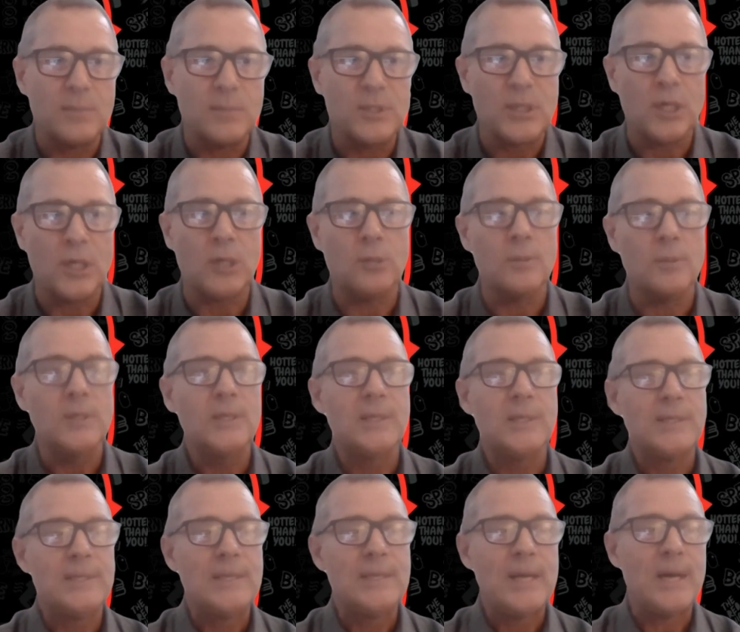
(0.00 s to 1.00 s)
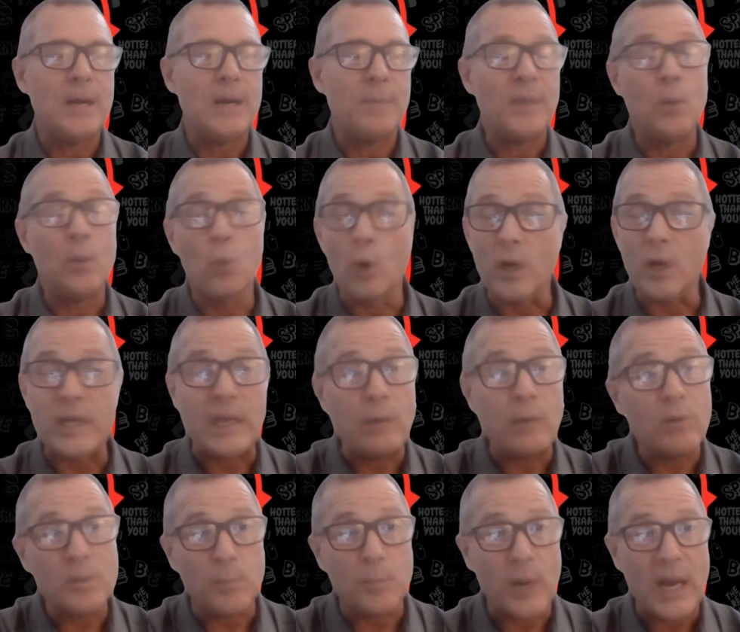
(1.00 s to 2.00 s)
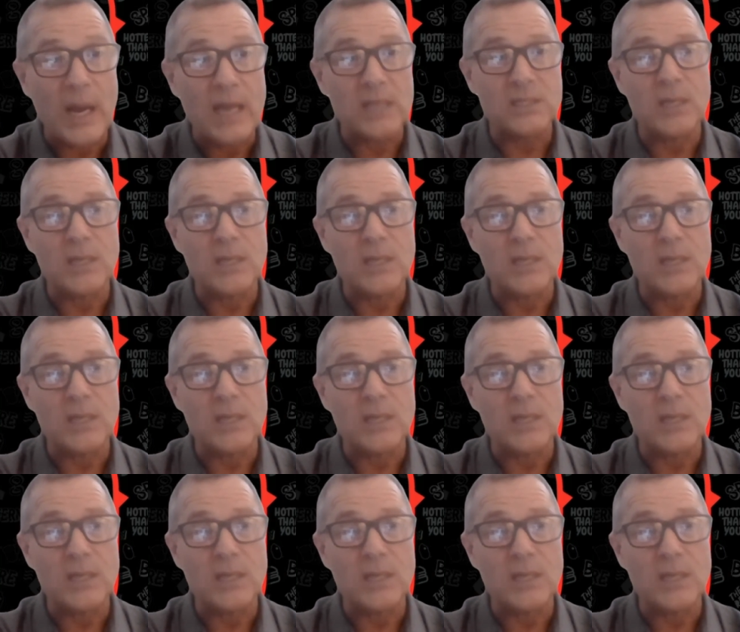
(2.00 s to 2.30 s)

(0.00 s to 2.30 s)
So, um, in working with brands,